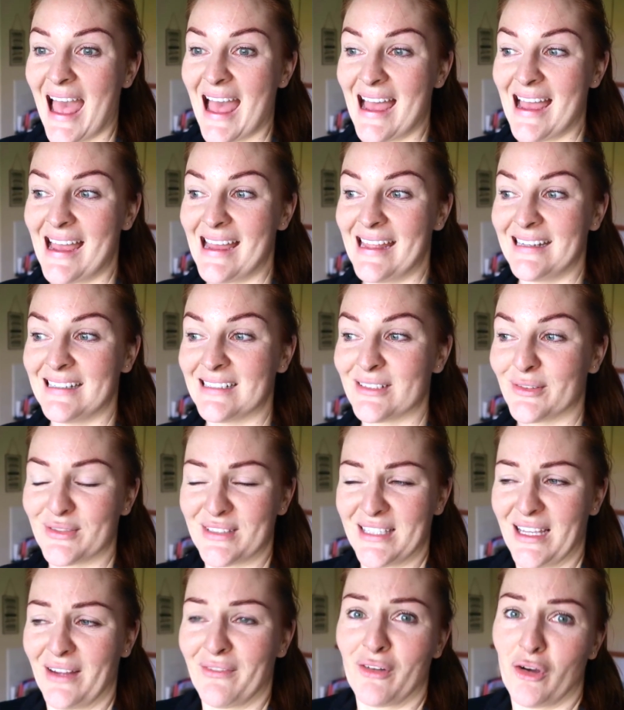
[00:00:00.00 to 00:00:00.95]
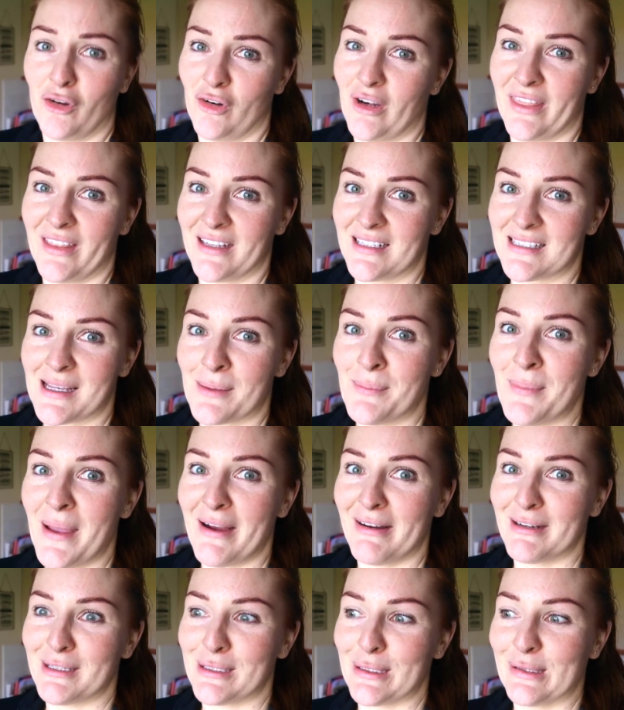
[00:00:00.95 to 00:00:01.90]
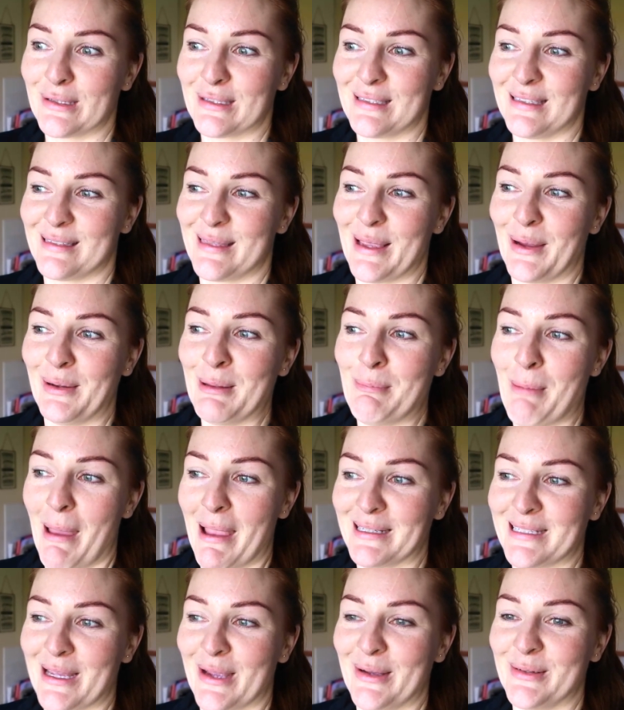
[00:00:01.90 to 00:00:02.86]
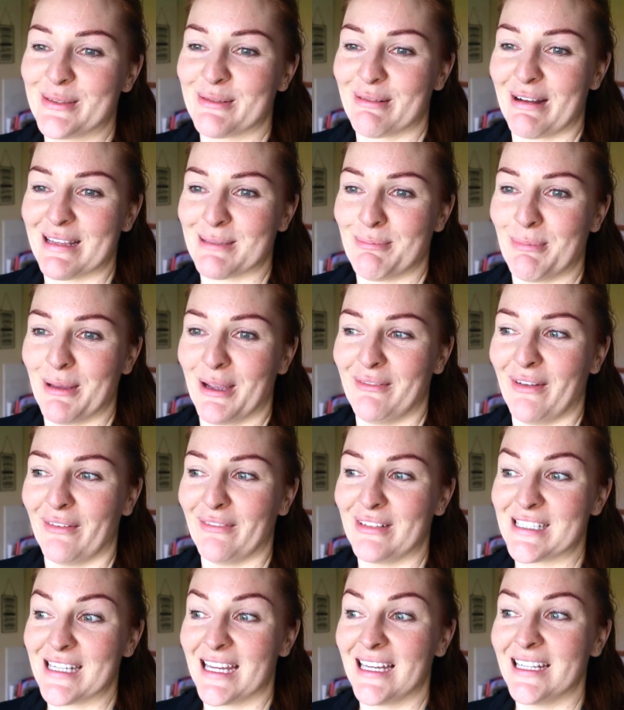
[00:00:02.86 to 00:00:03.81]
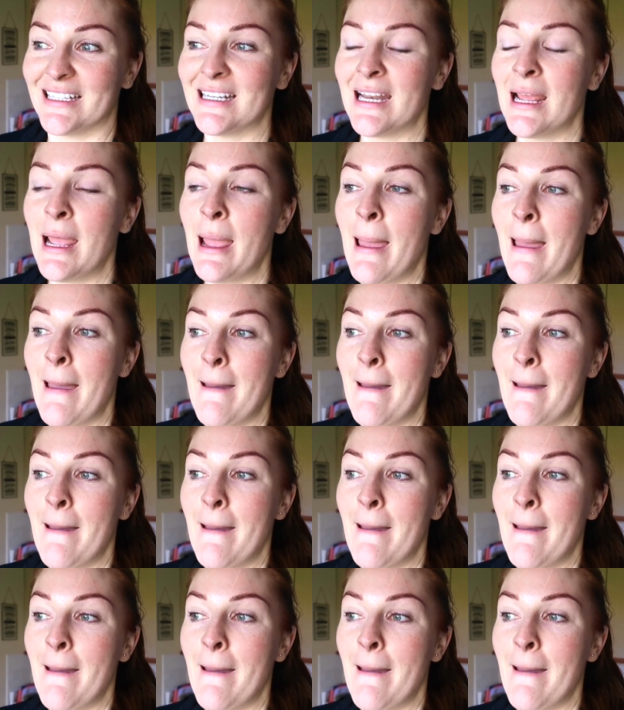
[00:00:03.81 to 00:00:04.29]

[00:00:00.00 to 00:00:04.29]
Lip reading: And obviously I've got nothing to compare it to because it's the only baked oats recipe I've ever done,